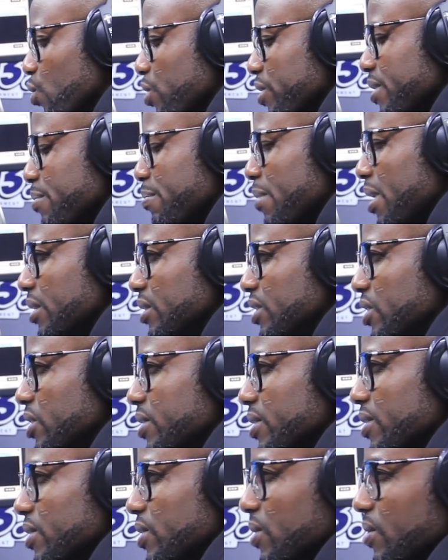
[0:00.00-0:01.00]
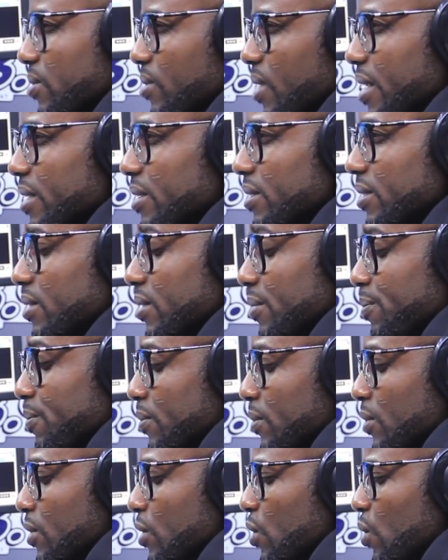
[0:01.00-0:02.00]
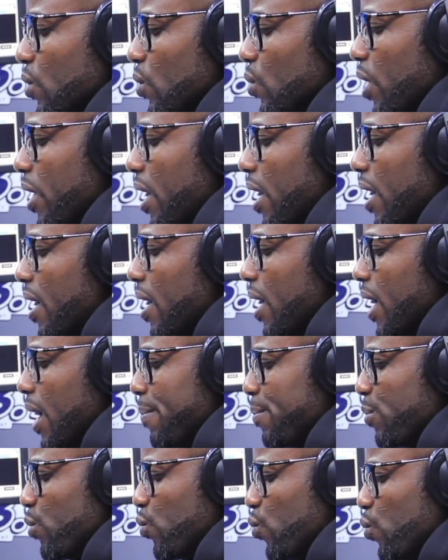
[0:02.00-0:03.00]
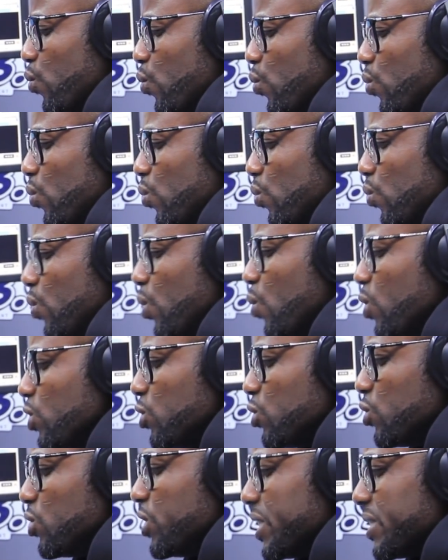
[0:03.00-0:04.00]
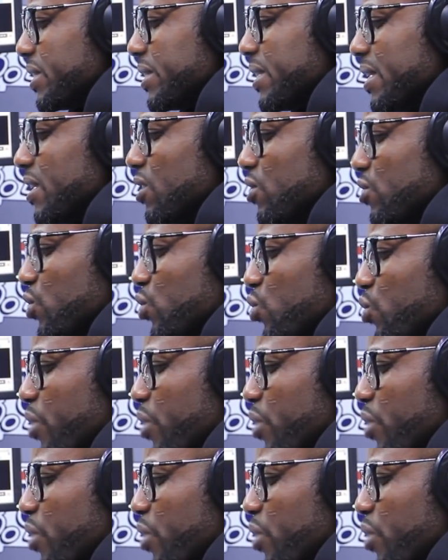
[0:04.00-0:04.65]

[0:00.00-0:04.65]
the man Jesus Christ. We want you to just take us through